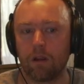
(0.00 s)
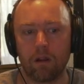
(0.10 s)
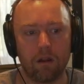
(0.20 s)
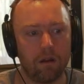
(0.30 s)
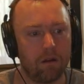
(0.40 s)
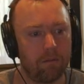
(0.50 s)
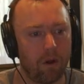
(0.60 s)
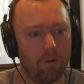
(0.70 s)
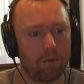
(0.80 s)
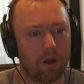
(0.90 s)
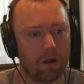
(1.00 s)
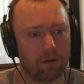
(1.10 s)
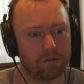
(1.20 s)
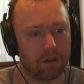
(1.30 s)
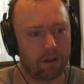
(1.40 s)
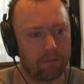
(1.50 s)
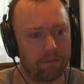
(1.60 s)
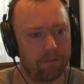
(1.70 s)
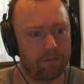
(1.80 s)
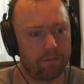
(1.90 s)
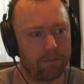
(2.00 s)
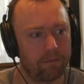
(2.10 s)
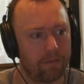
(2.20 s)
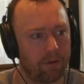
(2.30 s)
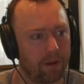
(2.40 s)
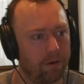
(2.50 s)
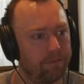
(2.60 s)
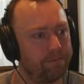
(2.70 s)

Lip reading: Oh, audio's not on. There we go.